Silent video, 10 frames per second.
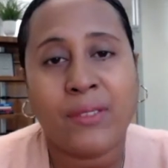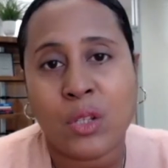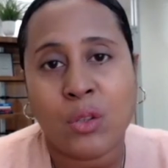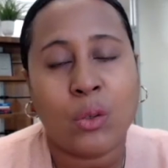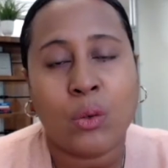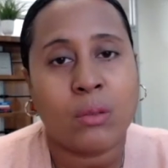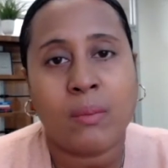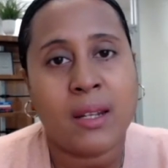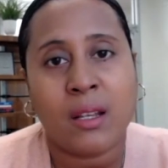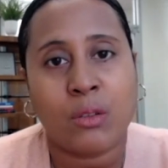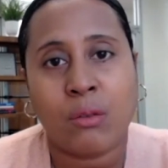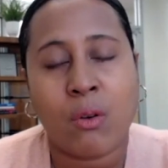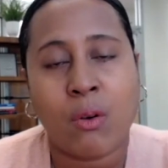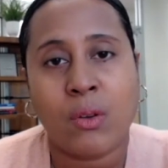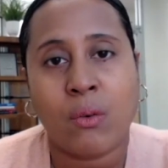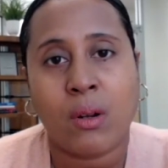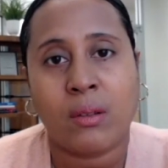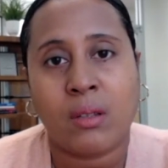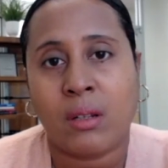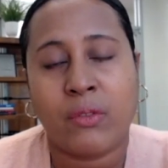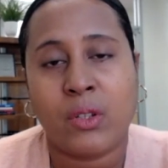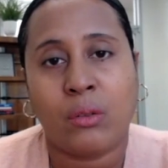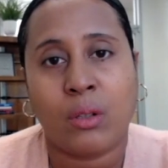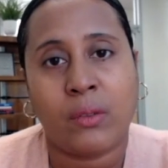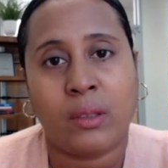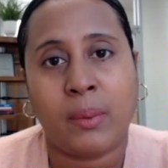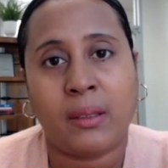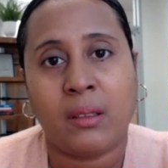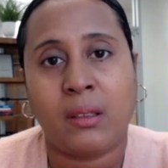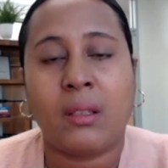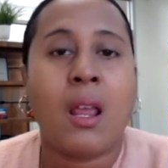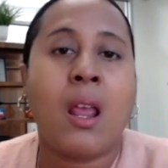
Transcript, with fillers: to use social media to grow your done-for-you service business.